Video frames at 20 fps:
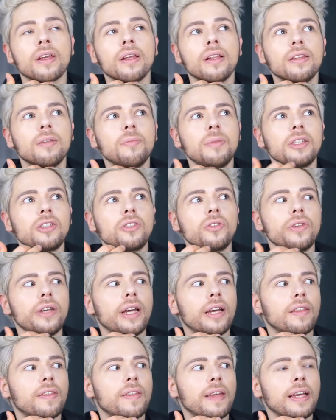The mystery,
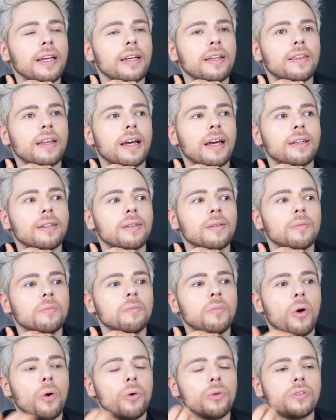I think, that
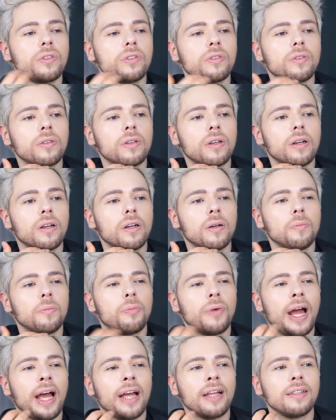most uh,
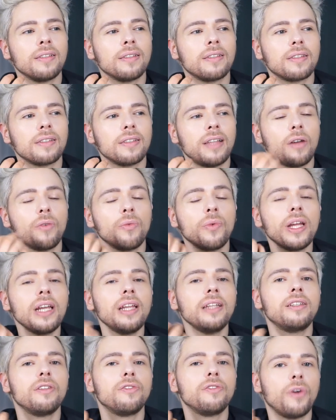brands that
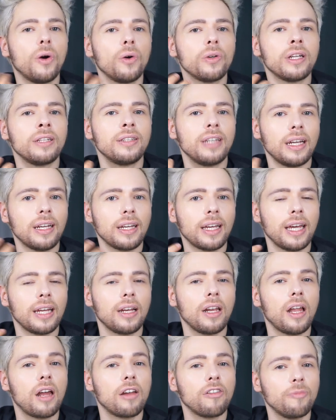really devote and dedicate a
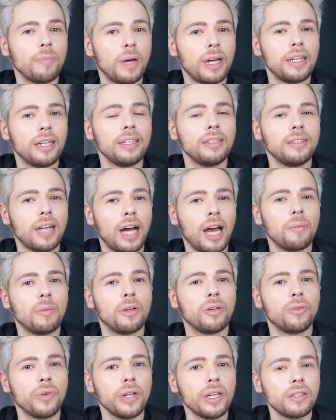lot of money, time,
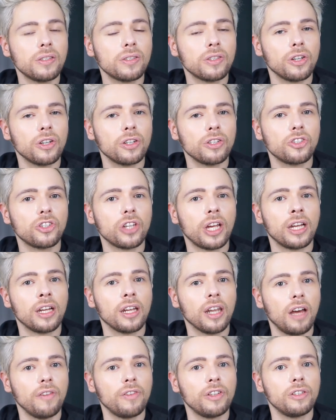and research, and
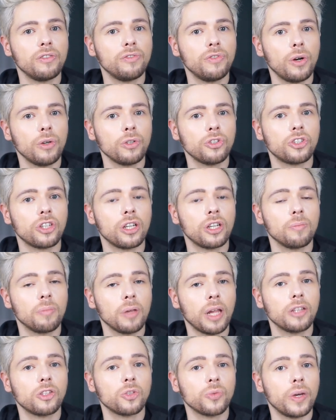love and devotion,
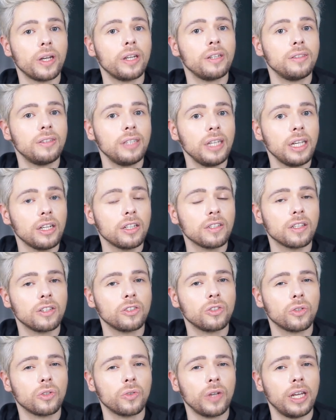blood, sweat, and tears
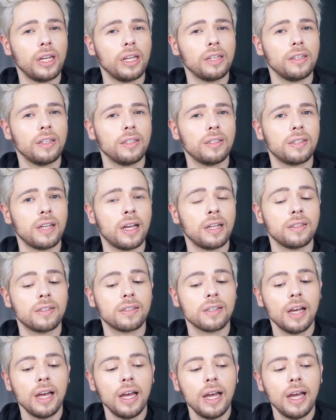into creating these scents,